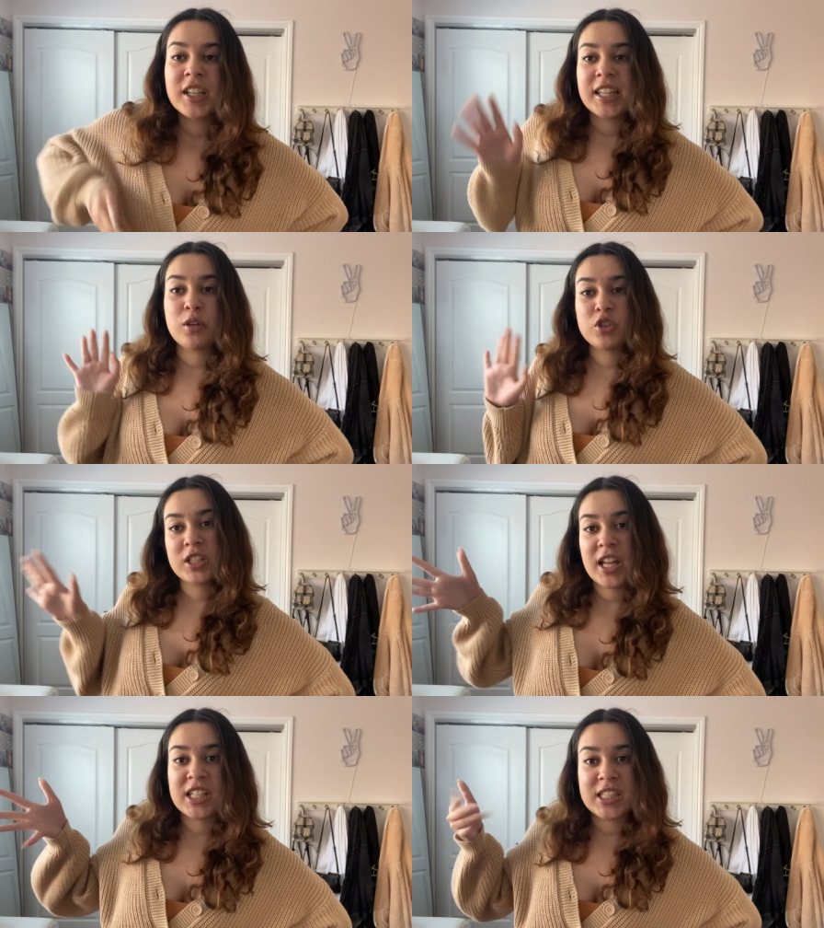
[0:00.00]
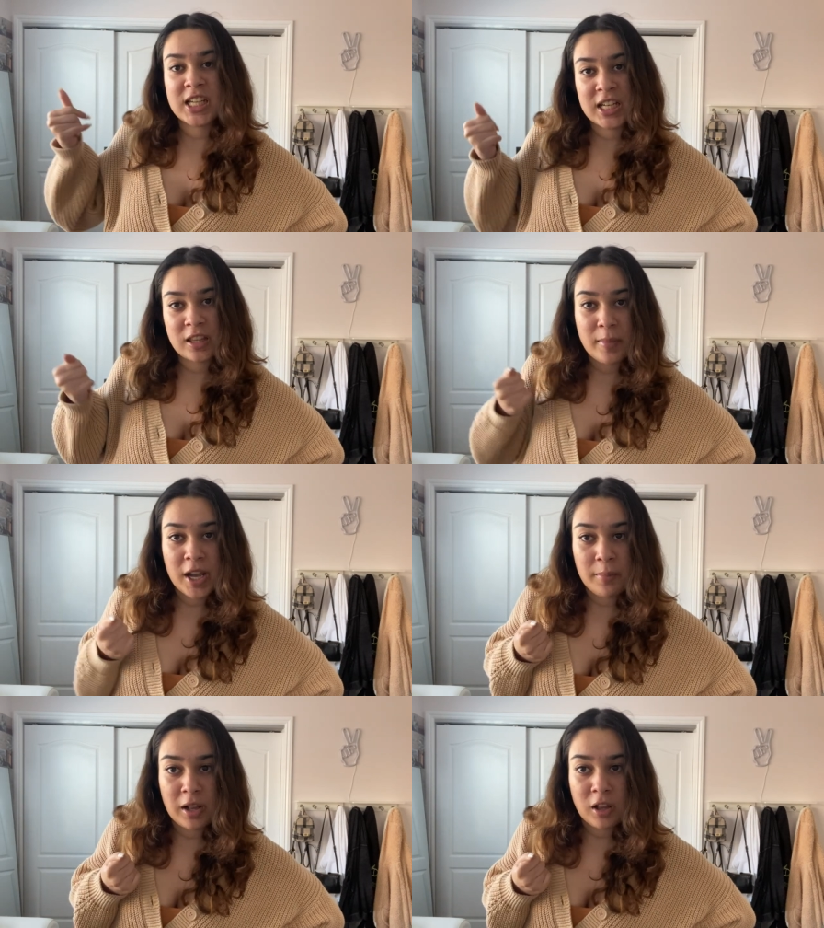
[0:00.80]
that was just kind of sitting in the back
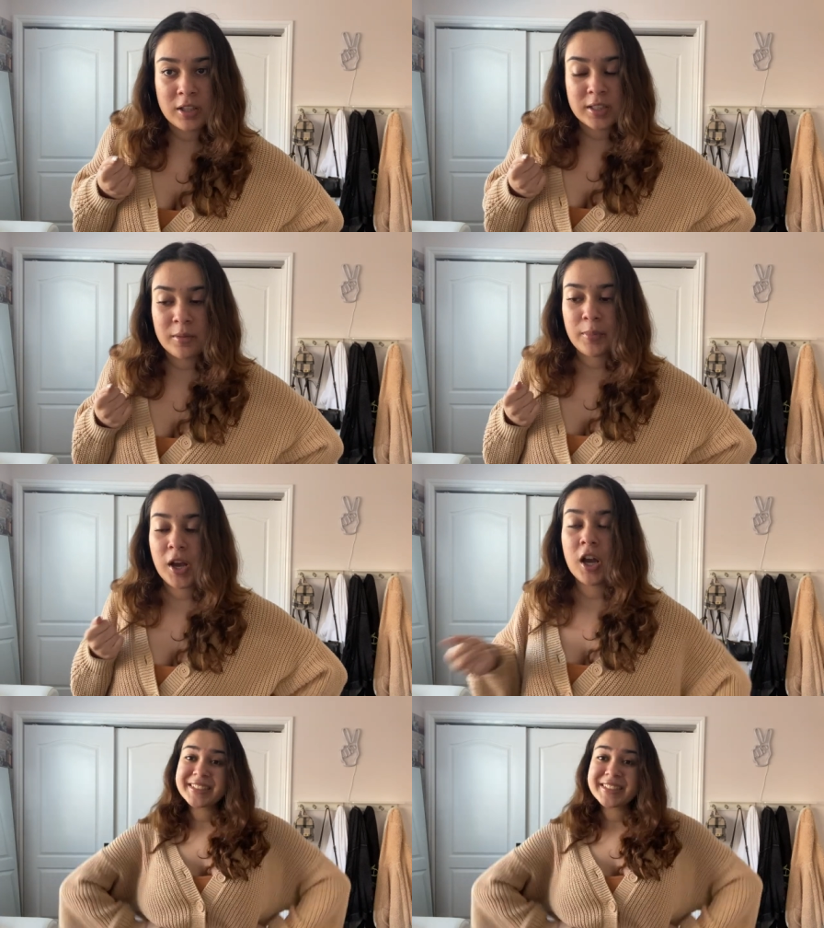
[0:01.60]
of my closet, but